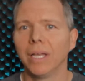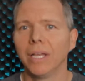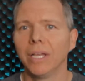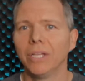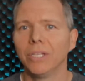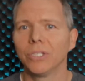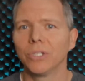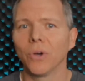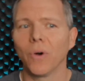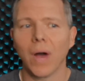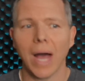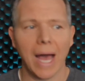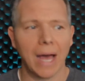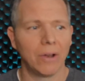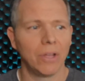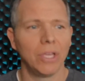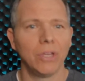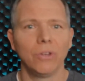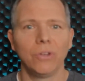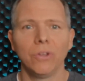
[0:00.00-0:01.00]
So how
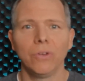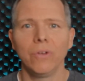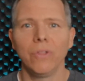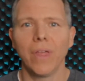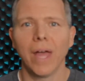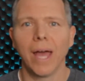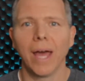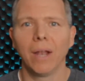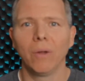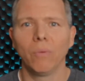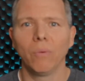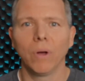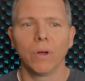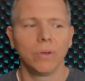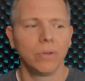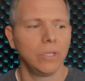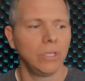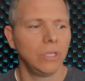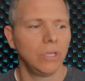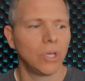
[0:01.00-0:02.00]
do you do that?
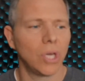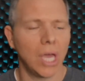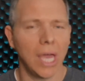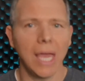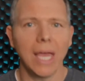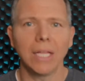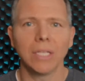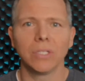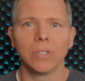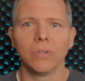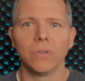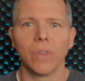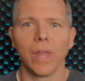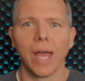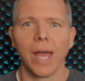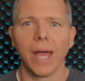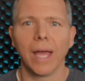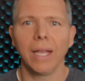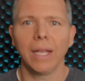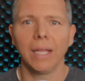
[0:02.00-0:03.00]
Well, you can't do
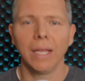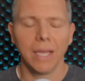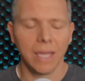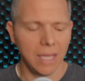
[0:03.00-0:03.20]
that